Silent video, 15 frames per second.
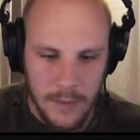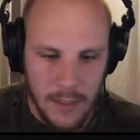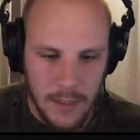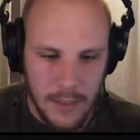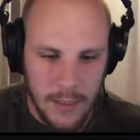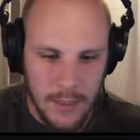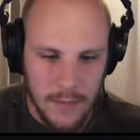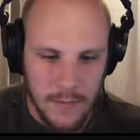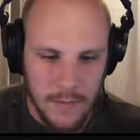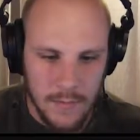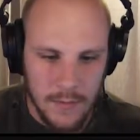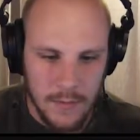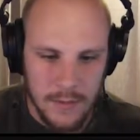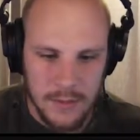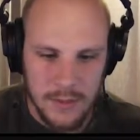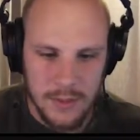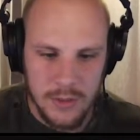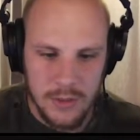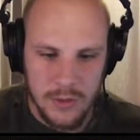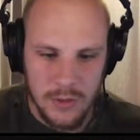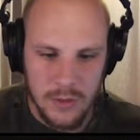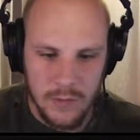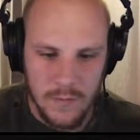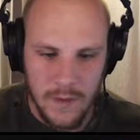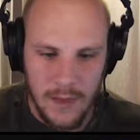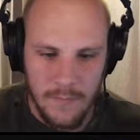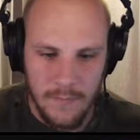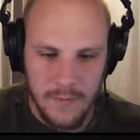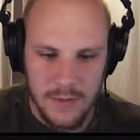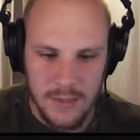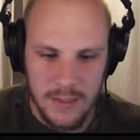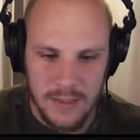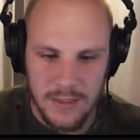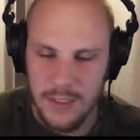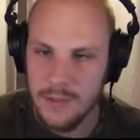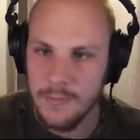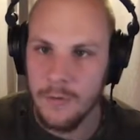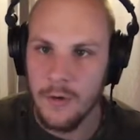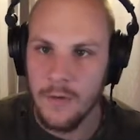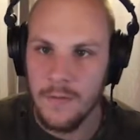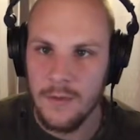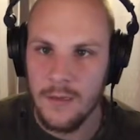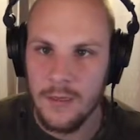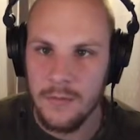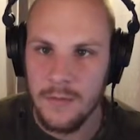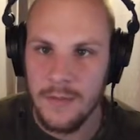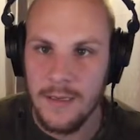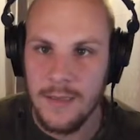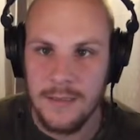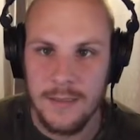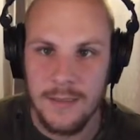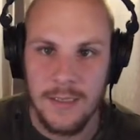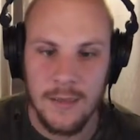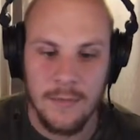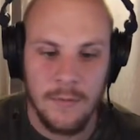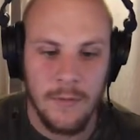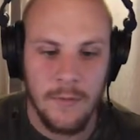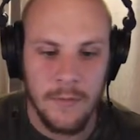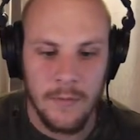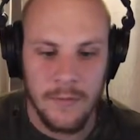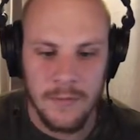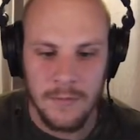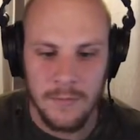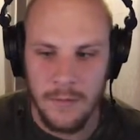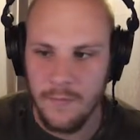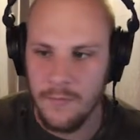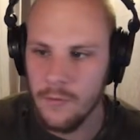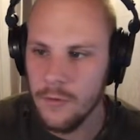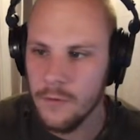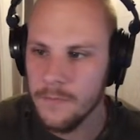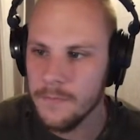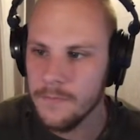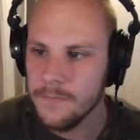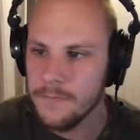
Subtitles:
And this is just going to emphasize this point a little bit, as I said, what we wanted before.